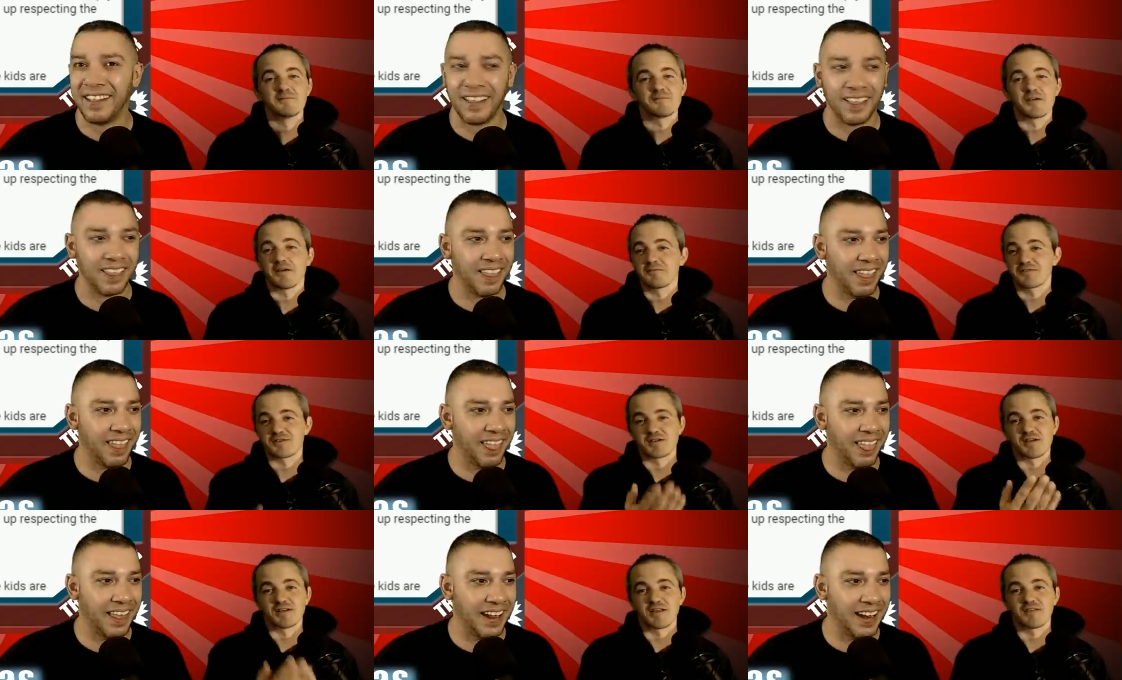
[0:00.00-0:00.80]
Speaker 1: I'm just trying to
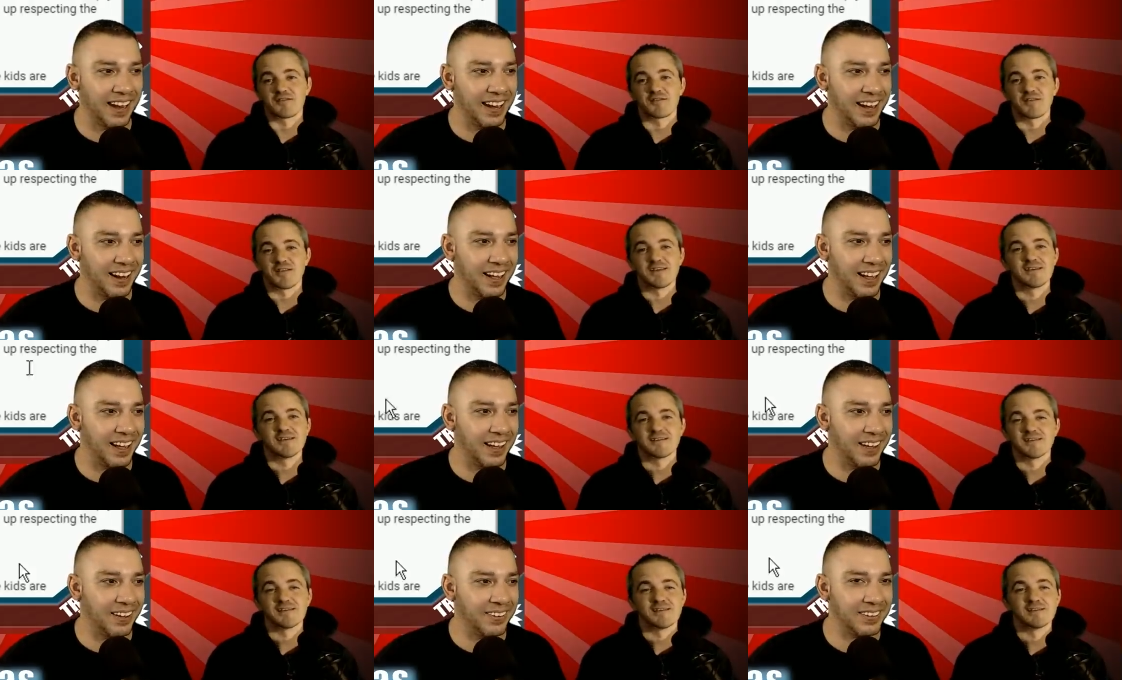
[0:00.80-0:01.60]
get to the end. Uh,
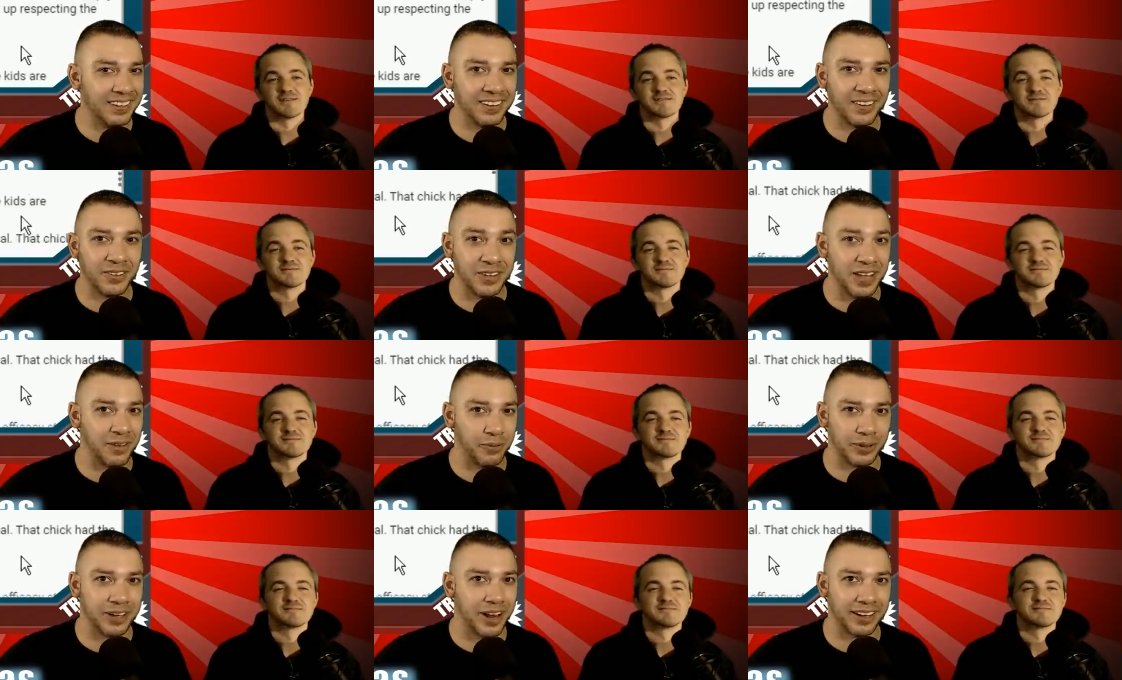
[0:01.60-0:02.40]
you know? Oh,
Speaker 2: yeah, we're
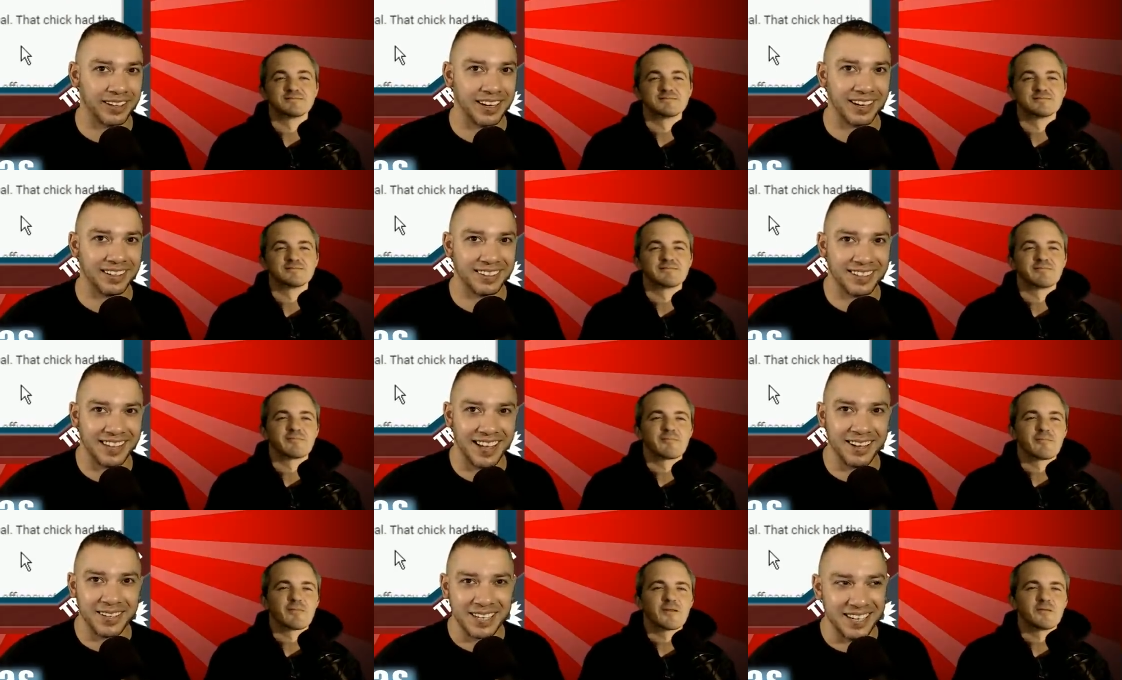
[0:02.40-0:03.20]
not getting to the end.
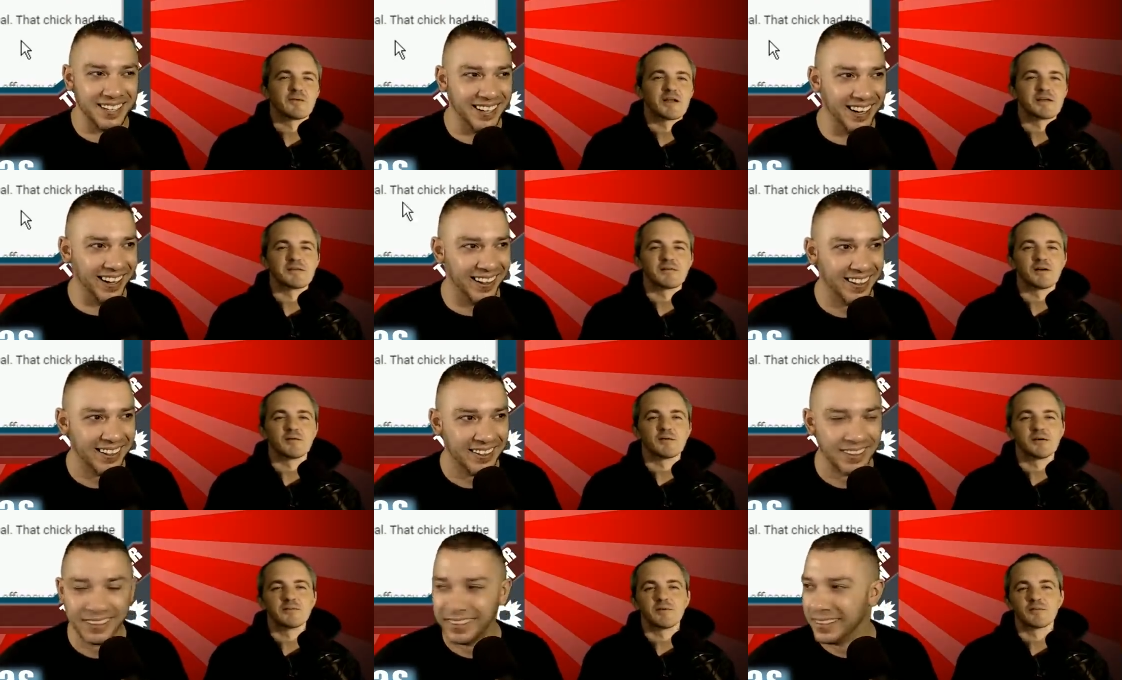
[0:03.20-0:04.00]
but I don't. Oh,
Speaker 1: I
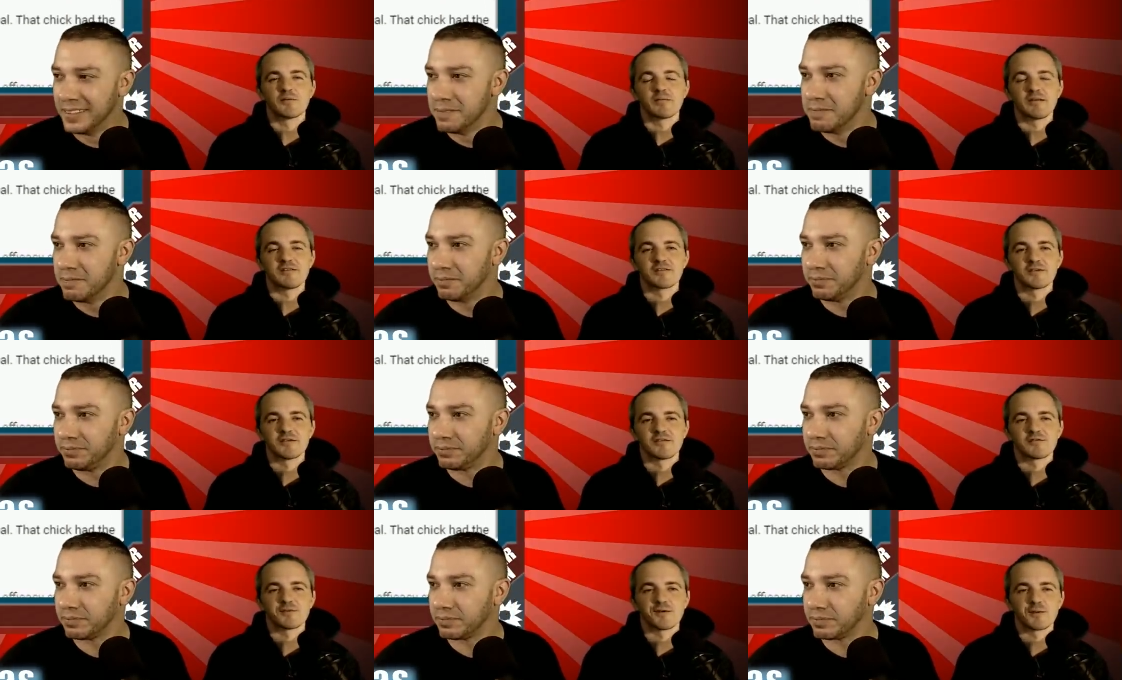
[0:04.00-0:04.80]
mean, we're basically just
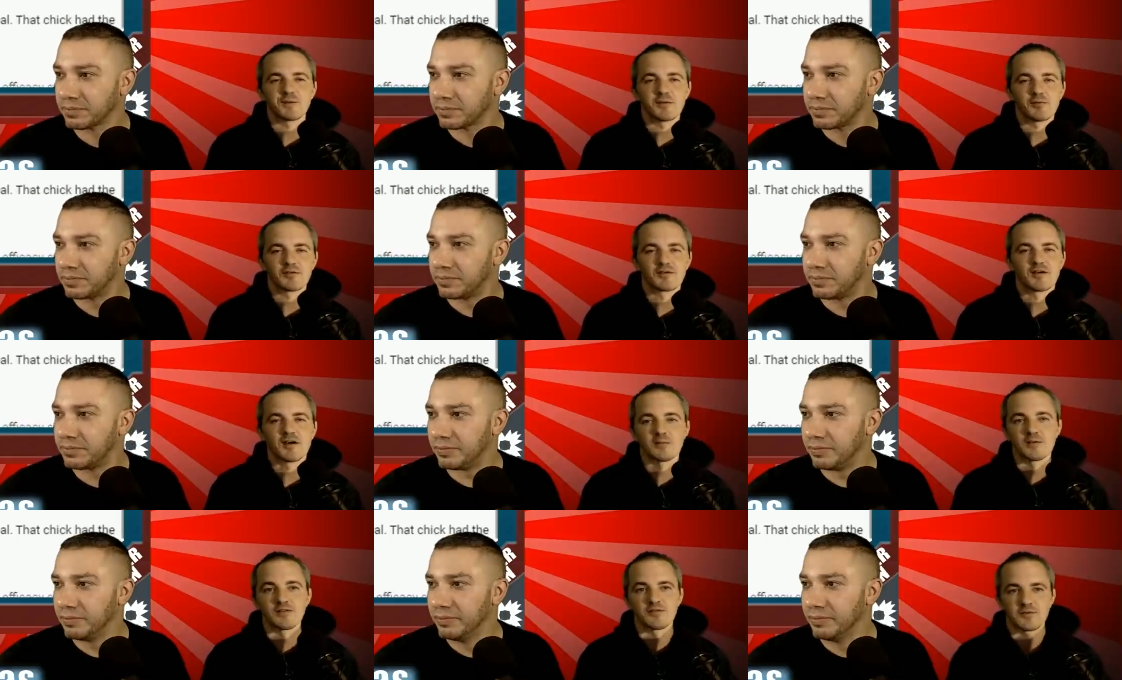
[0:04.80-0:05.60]
reading people's
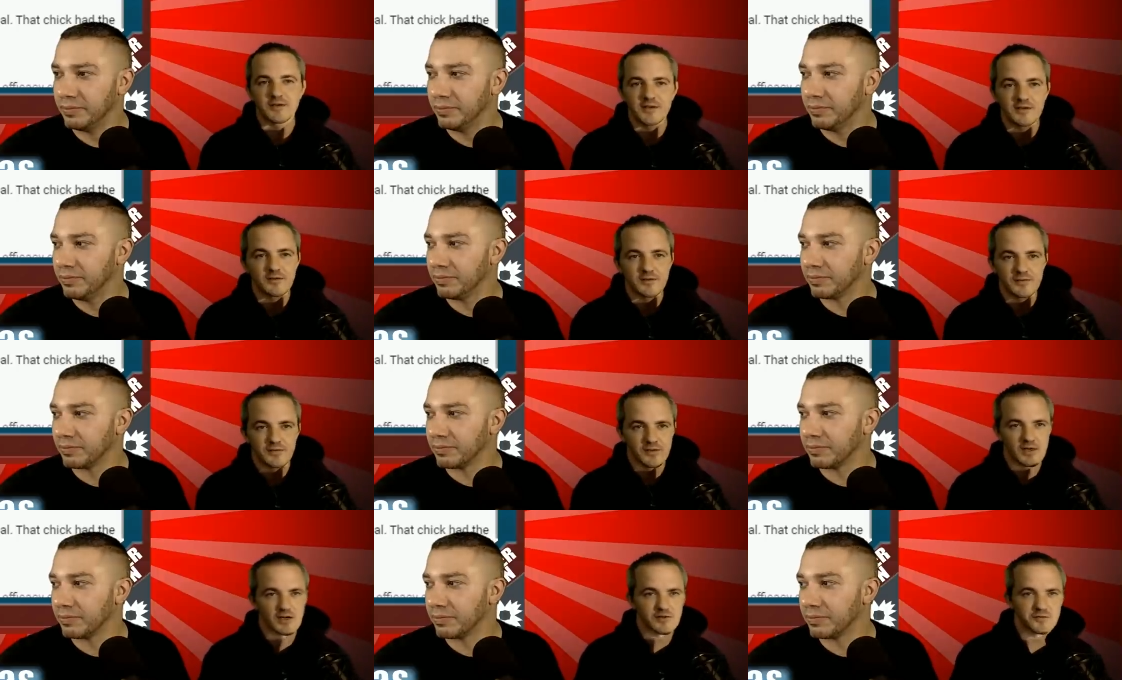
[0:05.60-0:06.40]
comments. We need to look for
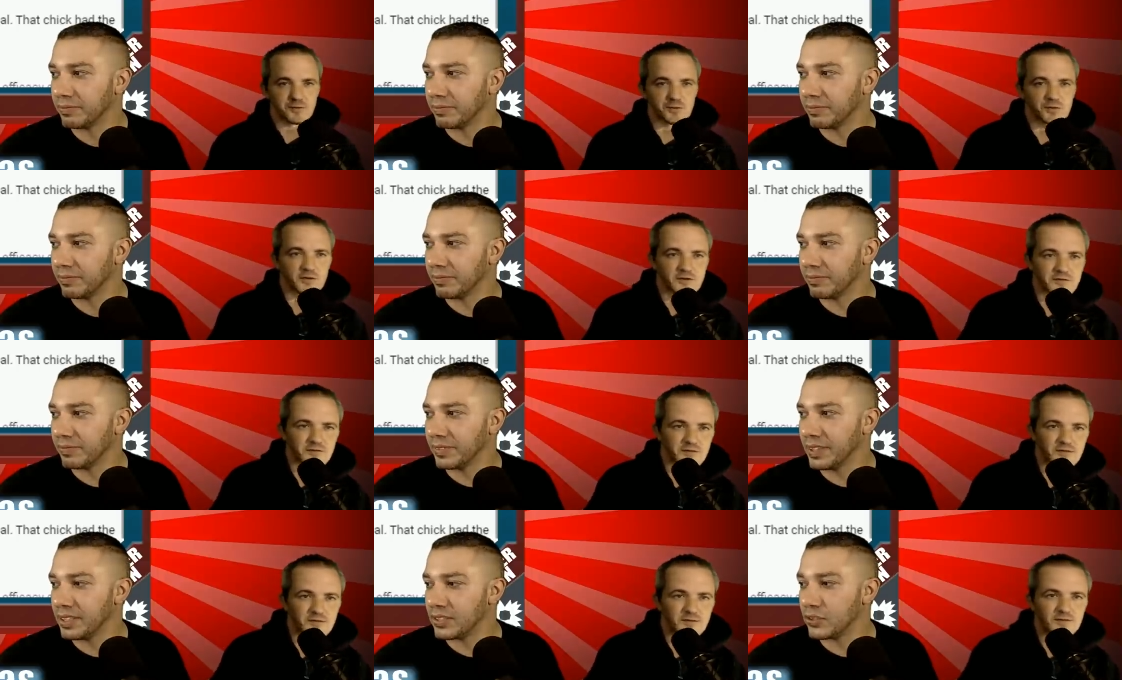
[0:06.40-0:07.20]
actual questions.
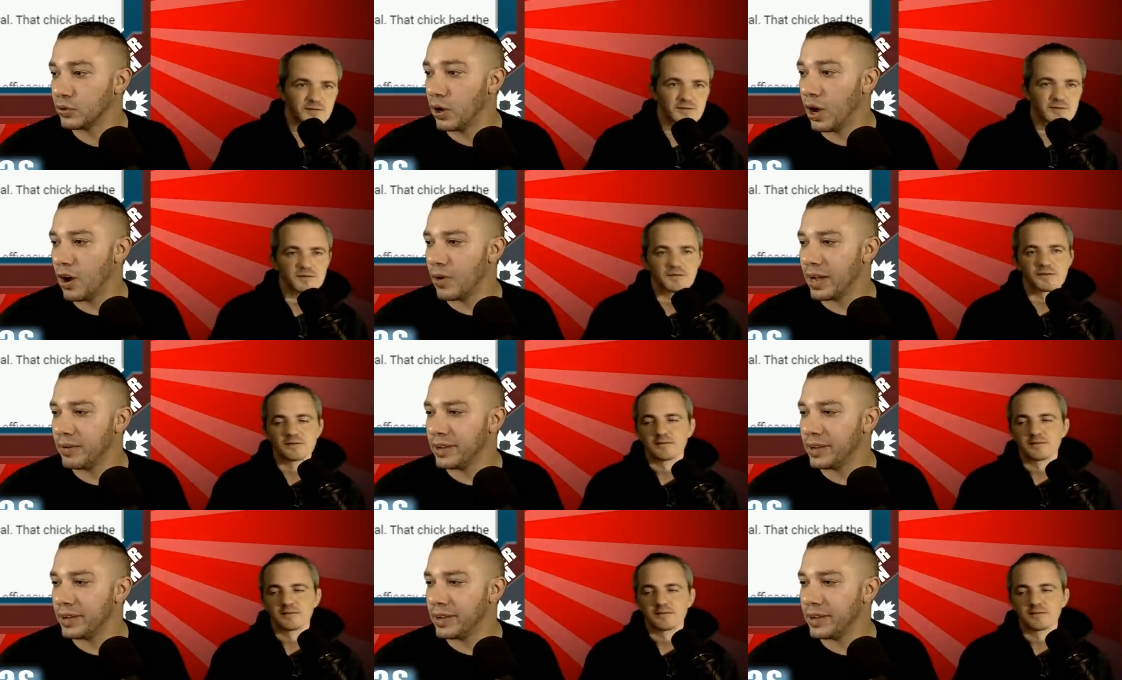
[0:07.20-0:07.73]
That's
Speaker 2: true. Oh, wait, we